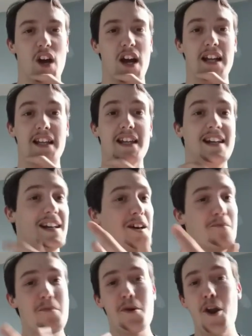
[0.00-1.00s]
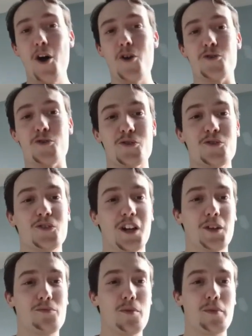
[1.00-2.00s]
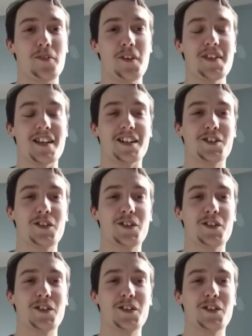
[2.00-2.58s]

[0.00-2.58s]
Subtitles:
training. But no, that's proper fun. That I